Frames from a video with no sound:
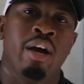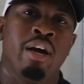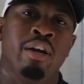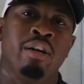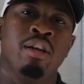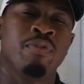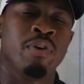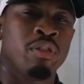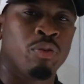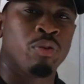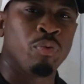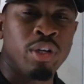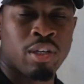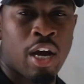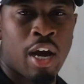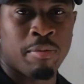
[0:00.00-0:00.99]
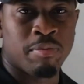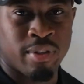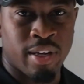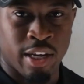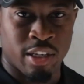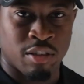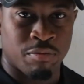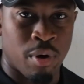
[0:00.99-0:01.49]
and even 3
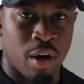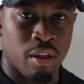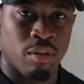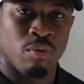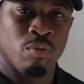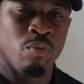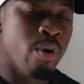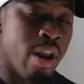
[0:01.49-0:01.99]
times next month.